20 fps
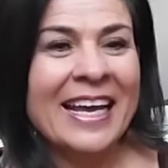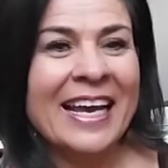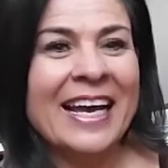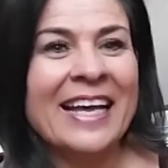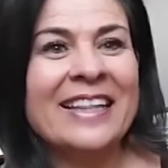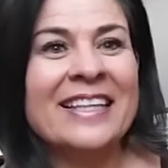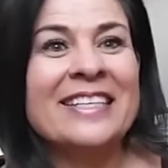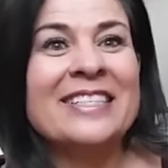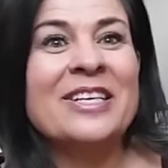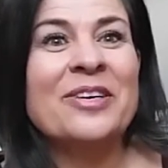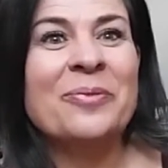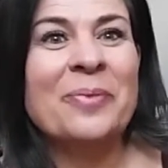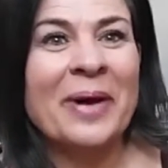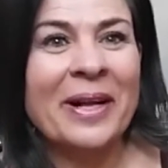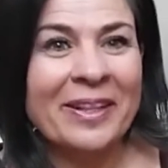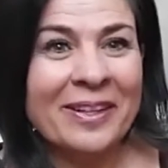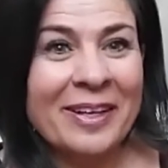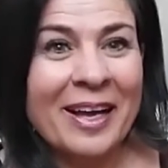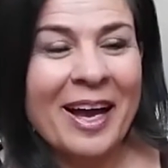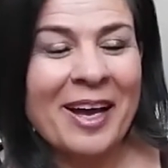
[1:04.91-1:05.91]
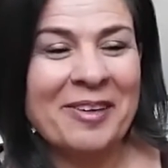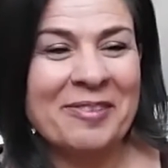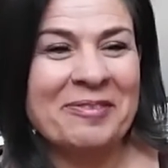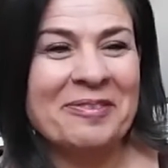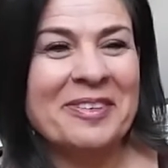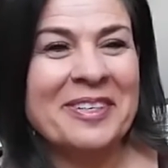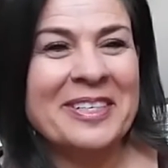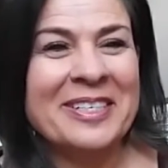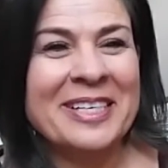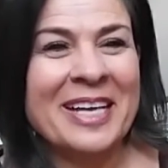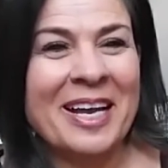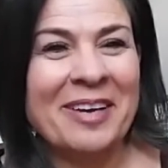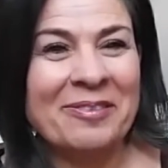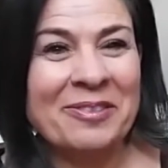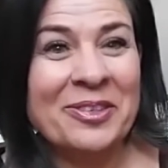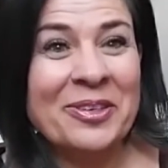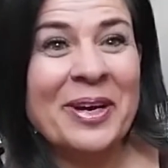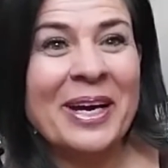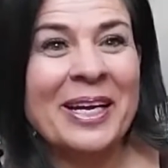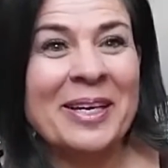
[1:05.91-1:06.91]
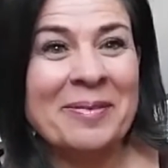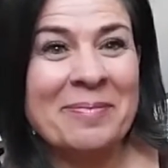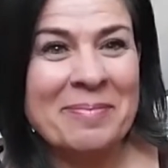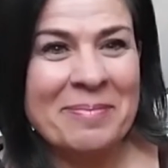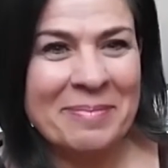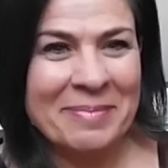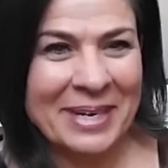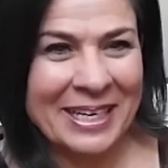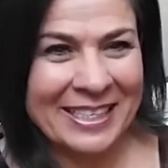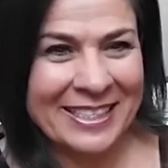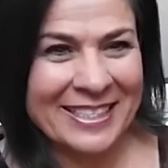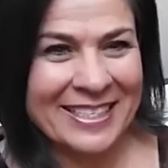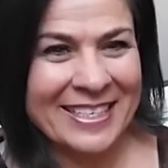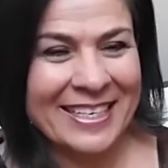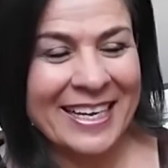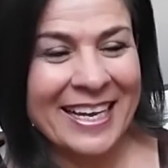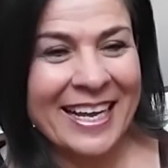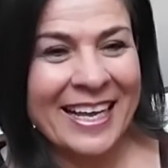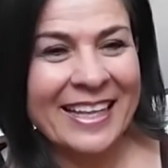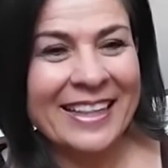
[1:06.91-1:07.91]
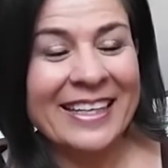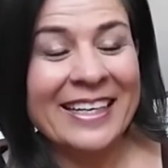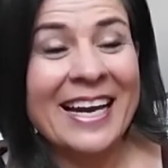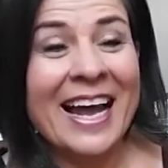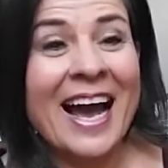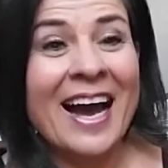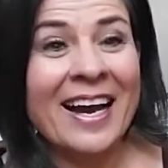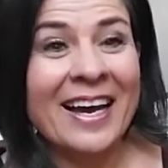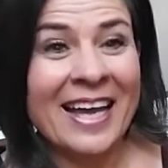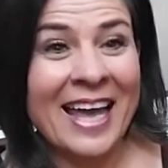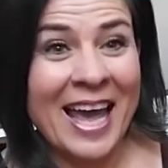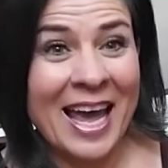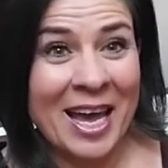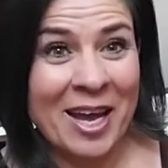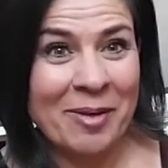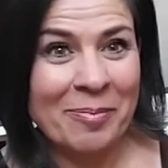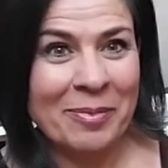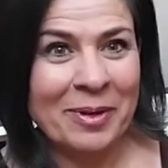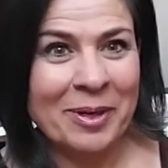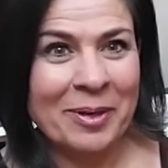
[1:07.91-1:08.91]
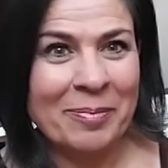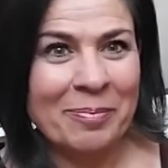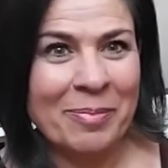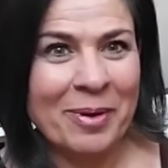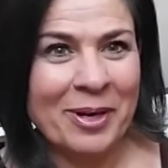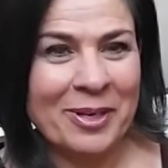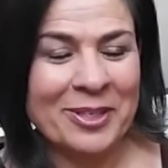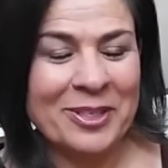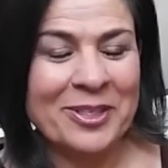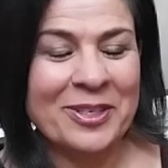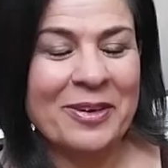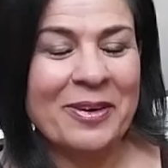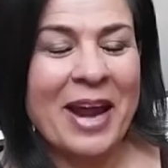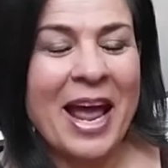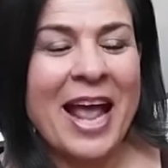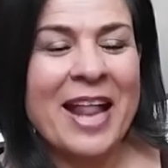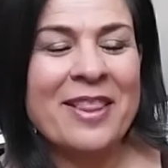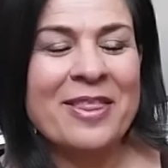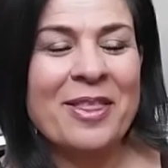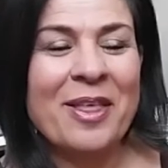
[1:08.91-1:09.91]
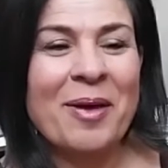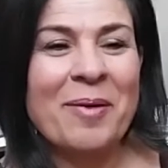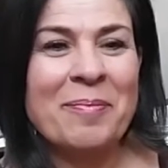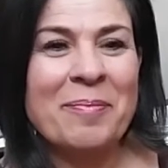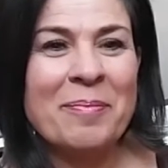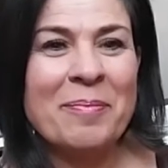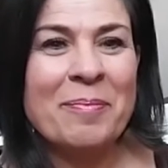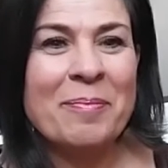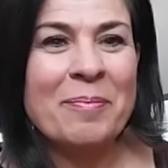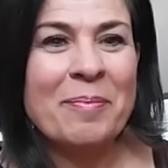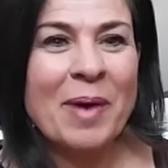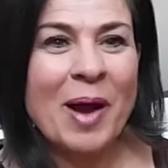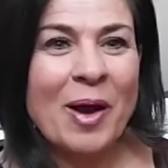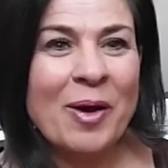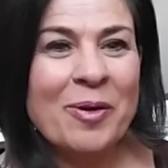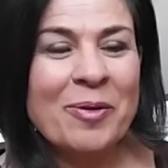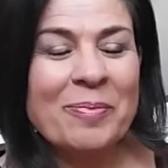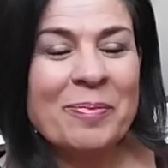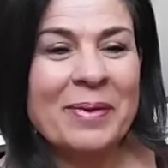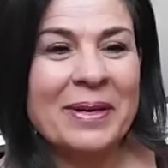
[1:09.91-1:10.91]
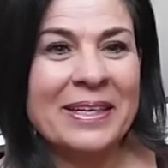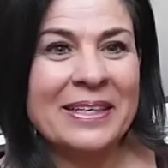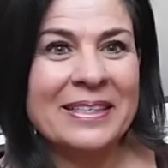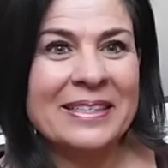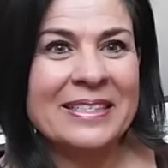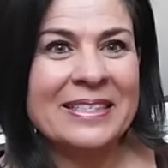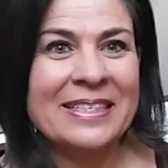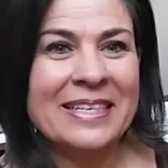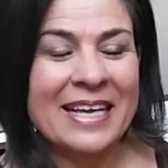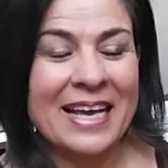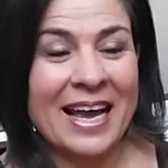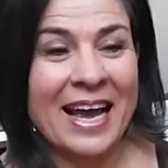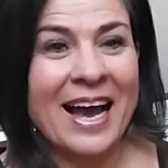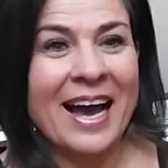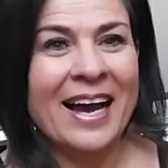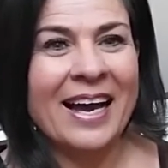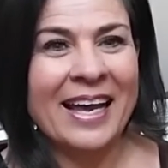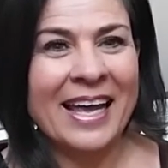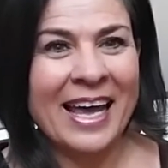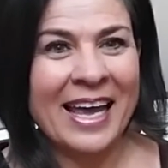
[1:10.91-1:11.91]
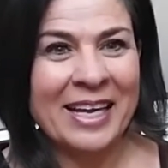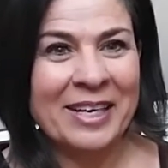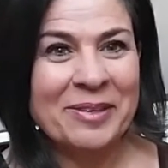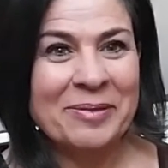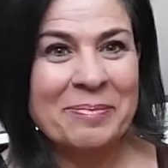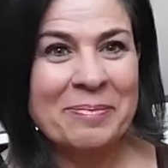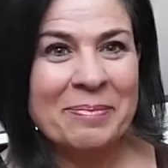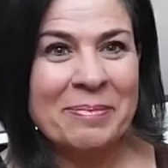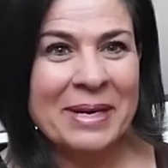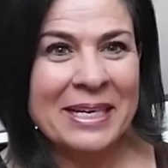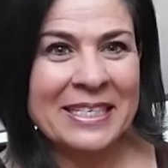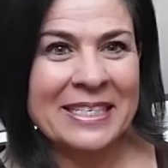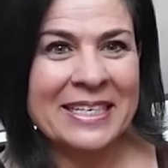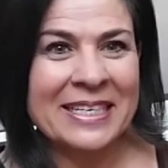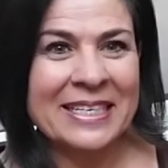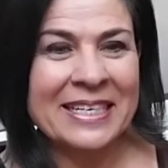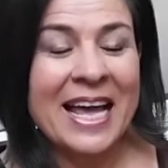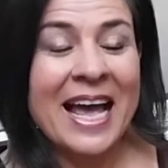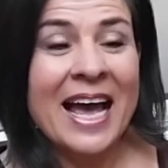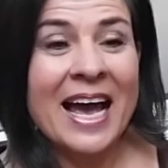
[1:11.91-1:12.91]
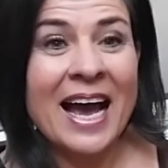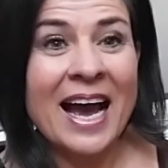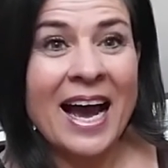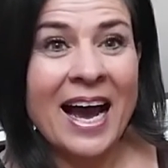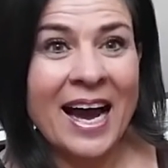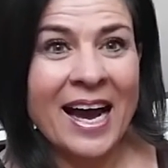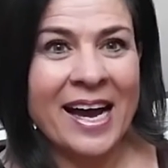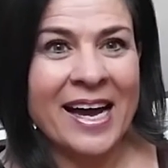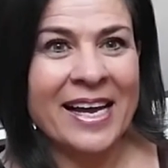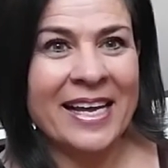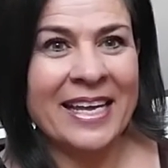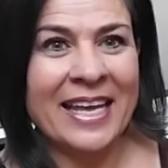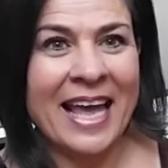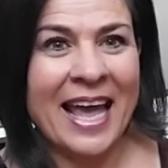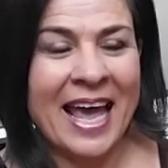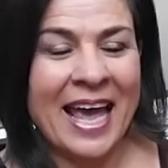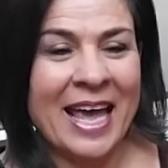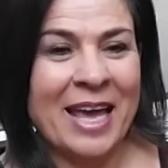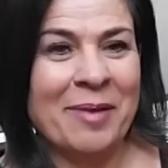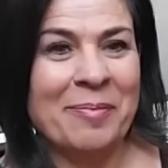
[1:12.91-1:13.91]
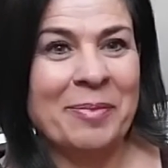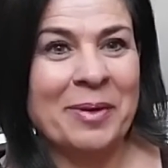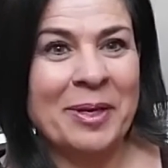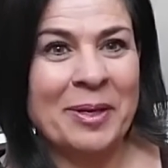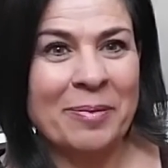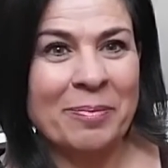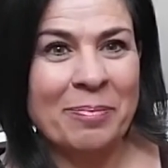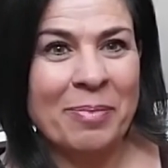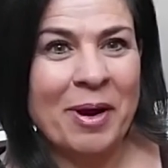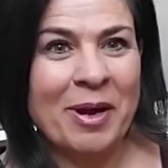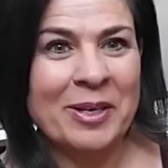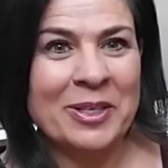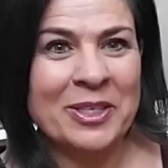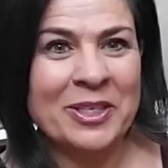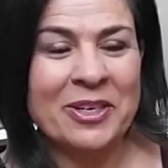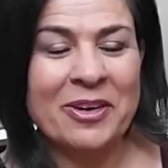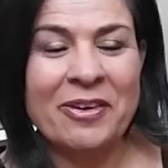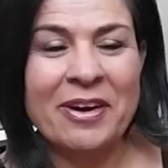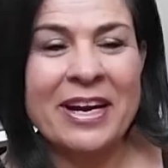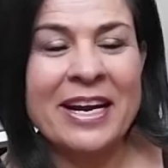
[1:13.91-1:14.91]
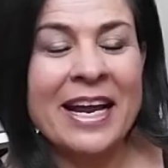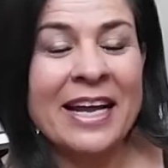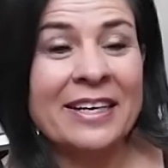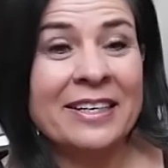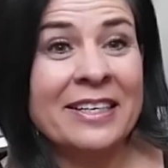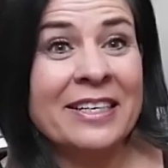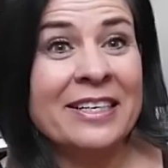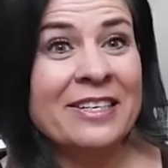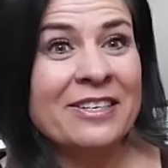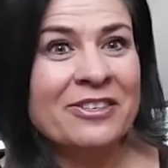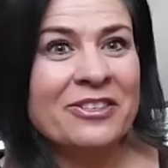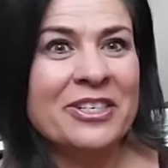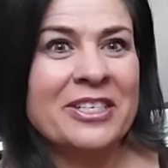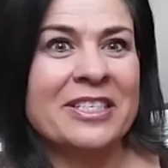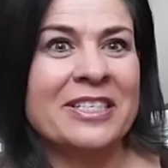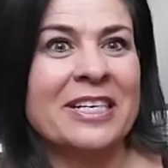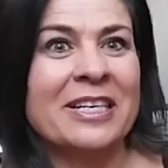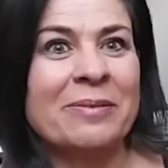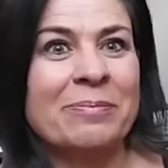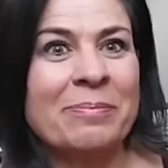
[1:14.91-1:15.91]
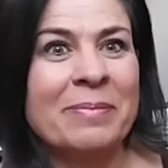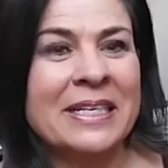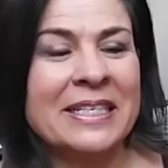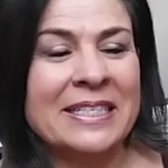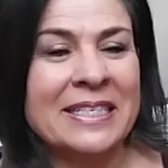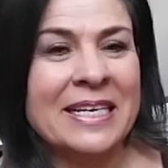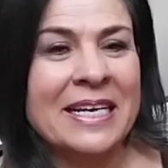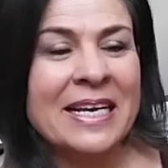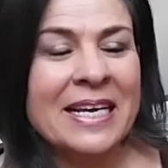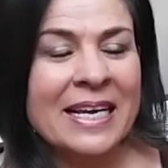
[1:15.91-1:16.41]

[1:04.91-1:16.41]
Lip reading: And they said, well, I first have to admit that I am an imposter. And the moment I admitted I am an imposter, and I didn't just admit